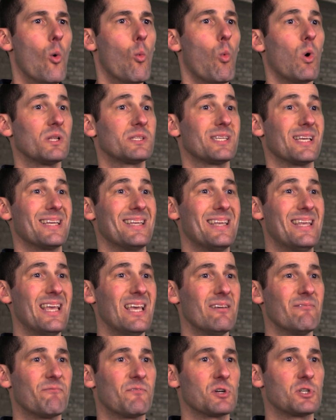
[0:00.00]
once
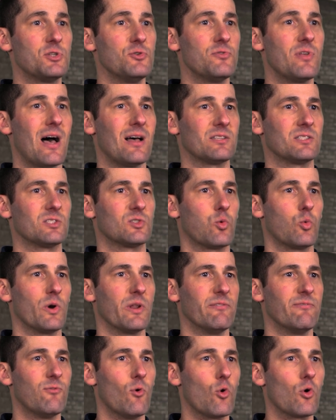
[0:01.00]
again for
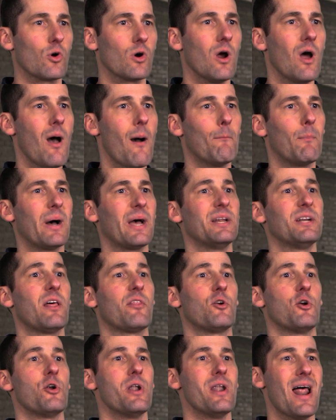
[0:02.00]
2024 by
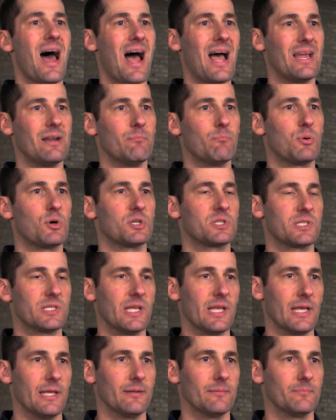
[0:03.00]
another
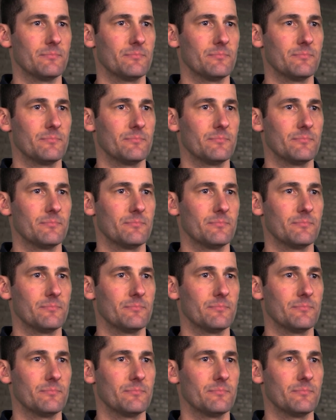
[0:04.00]
9%.